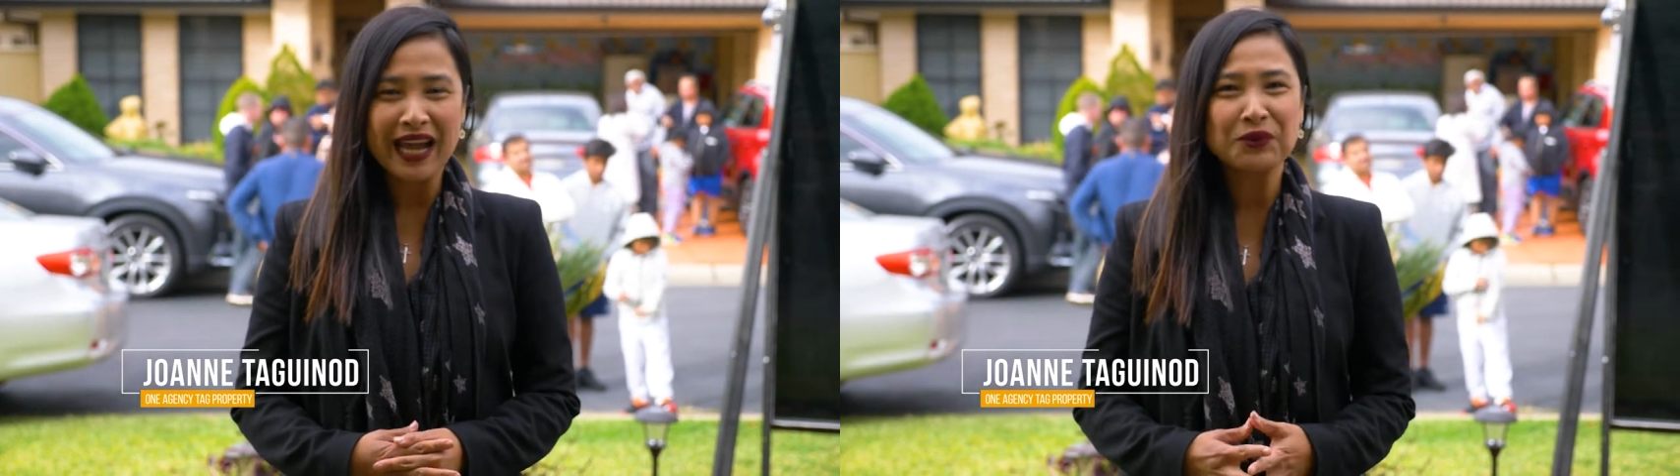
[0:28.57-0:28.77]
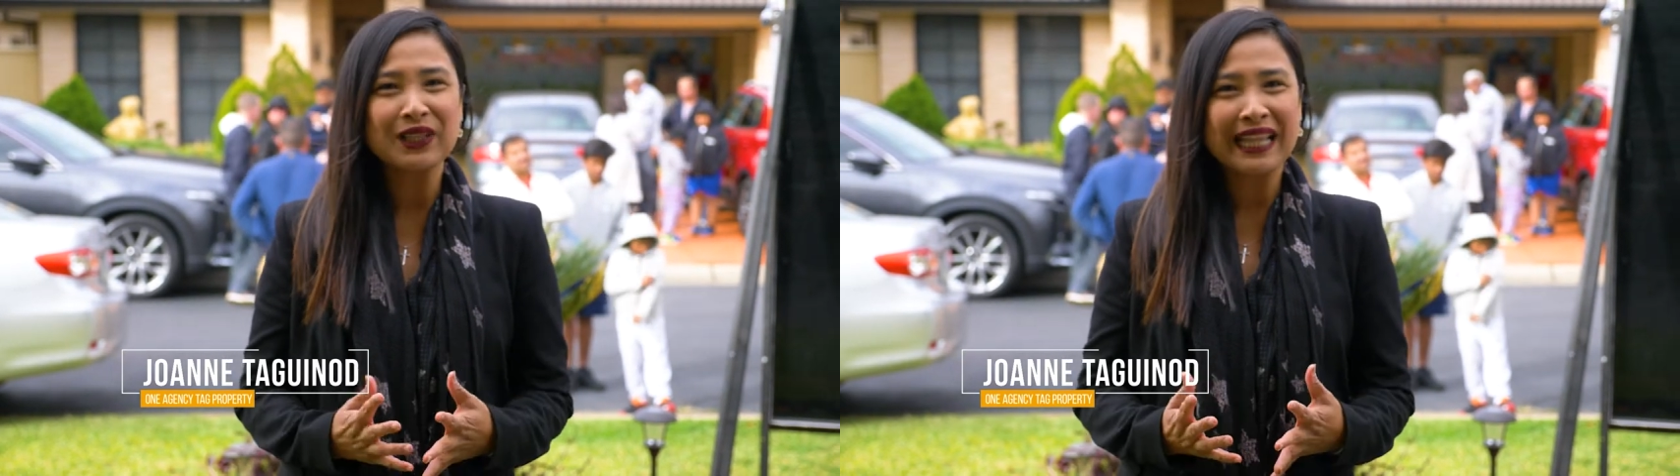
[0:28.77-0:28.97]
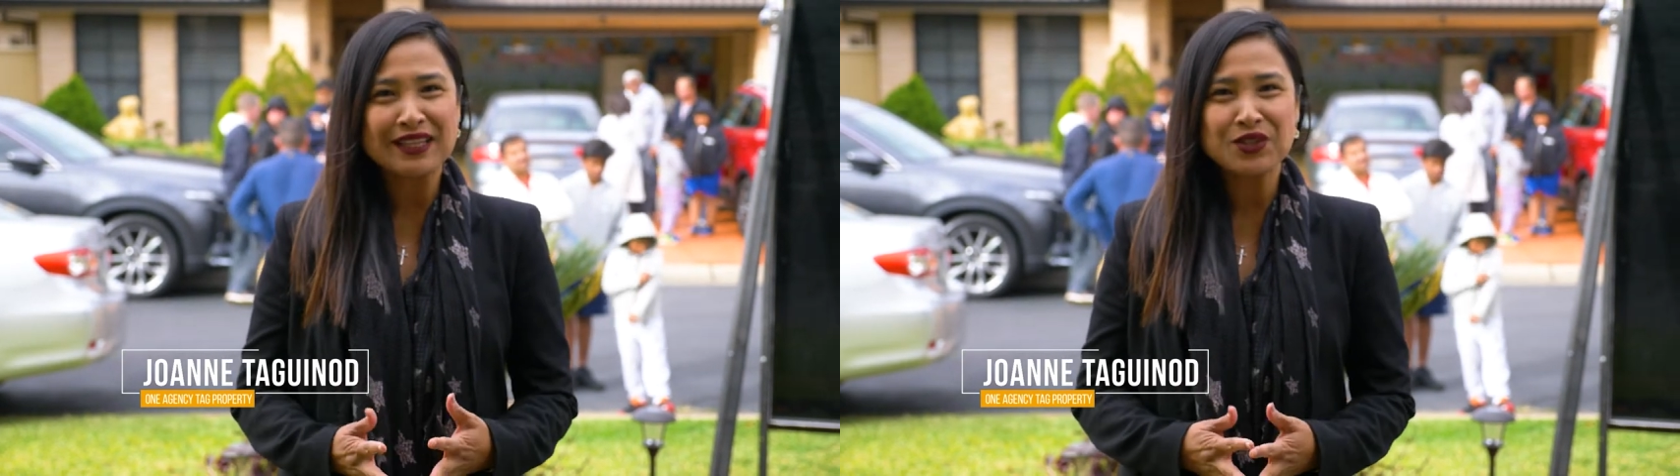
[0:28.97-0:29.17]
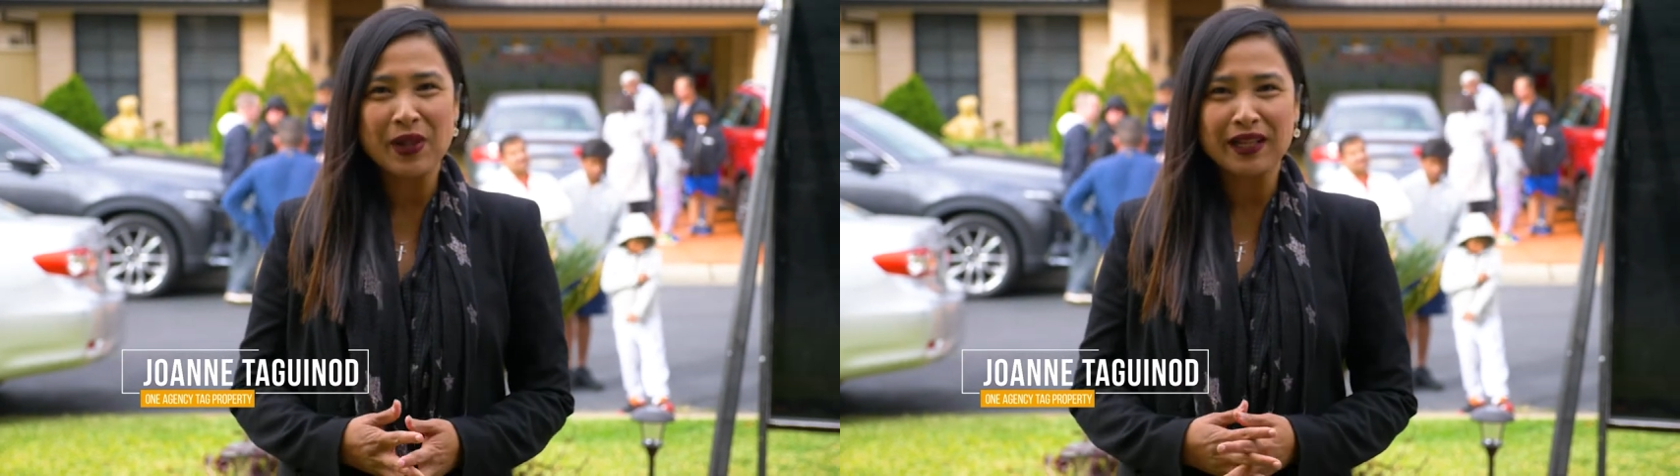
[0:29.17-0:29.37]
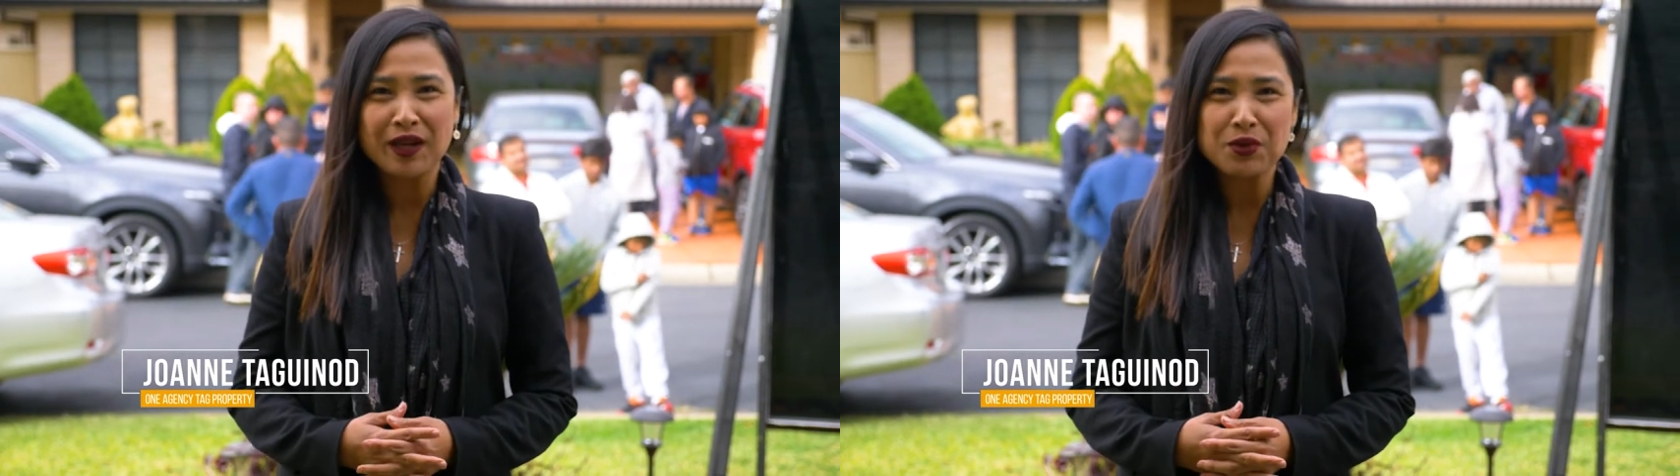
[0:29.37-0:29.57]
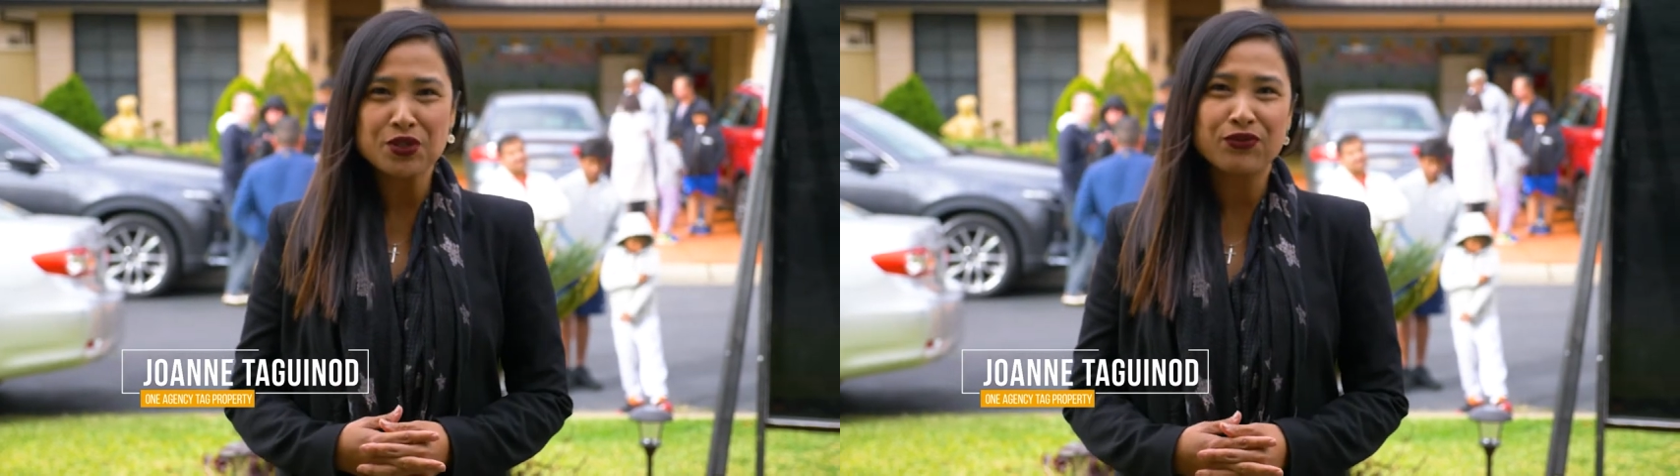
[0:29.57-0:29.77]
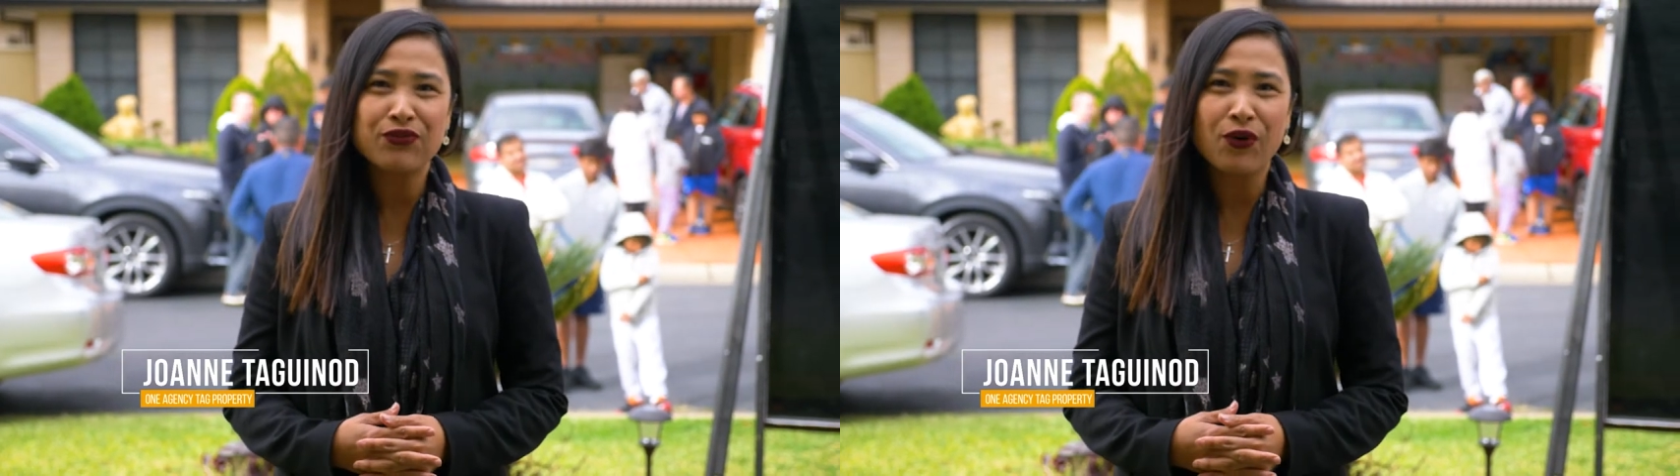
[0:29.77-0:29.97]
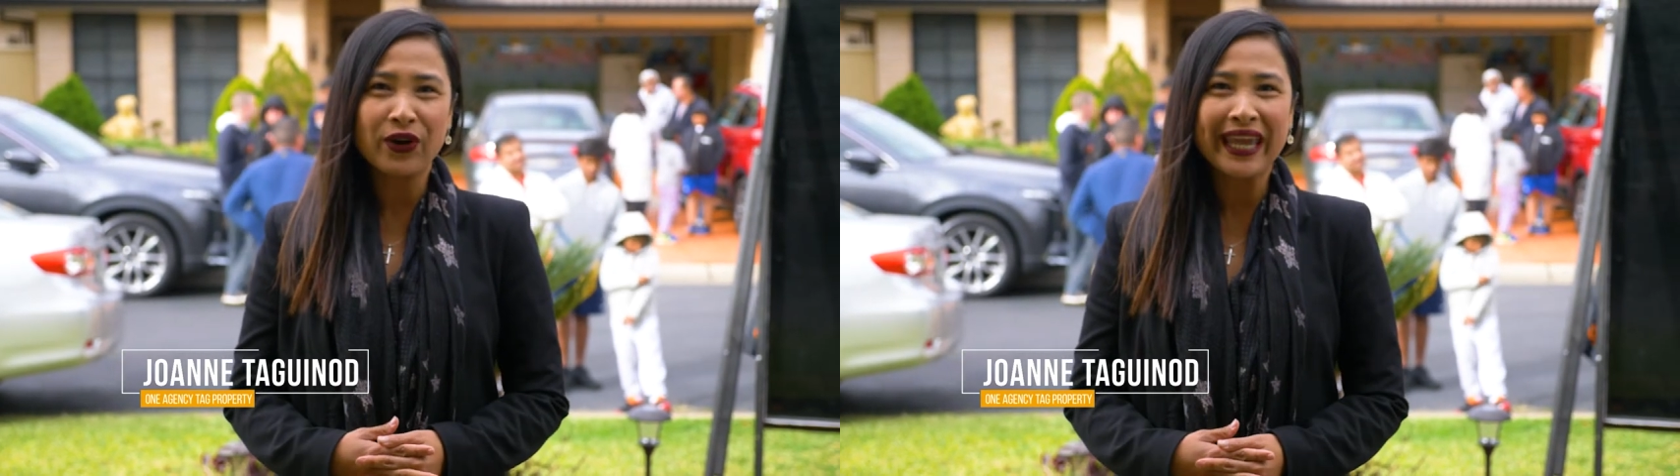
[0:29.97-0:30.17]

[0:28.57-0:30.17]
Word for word: I would like to welcome you to 4